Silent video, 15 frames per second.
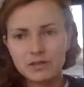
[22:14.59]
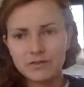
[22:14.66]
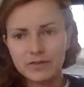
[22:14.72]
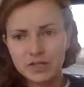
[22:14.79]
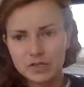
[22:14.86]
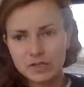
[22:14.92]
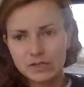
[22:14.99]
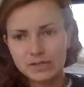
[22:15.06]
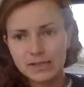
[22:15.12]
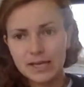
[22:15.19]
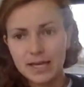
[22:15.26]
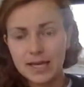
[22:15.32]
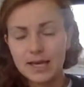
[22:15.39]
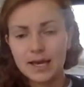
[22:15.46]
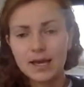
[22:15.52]

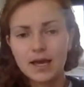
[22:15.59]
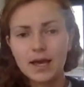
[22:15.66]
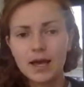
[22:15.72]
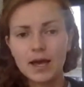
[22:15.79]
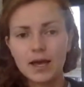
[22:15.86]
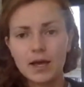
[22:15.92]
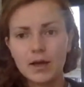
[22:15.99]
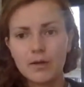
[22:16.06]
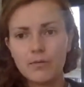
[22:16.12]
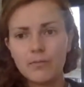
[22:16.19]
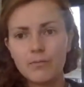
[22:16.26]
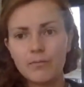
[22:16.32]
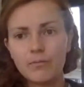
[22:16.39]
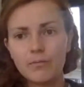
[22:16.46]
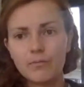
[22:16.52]
deficiency,
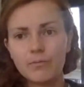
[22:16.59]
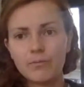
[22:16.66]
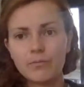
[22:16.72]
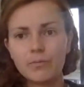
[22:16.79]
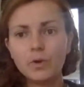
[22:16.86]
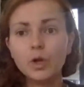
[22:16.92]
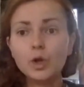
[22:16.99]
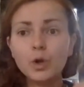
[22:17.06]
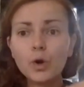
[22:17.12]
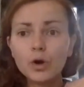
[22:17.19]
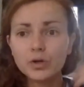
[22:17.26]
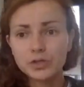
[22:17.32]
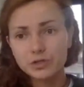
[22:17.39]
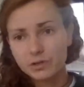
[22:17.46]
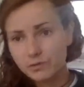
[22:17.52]

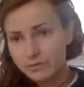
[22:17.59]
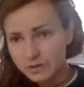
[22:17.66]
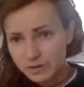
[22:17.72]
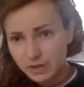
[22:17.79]
loss of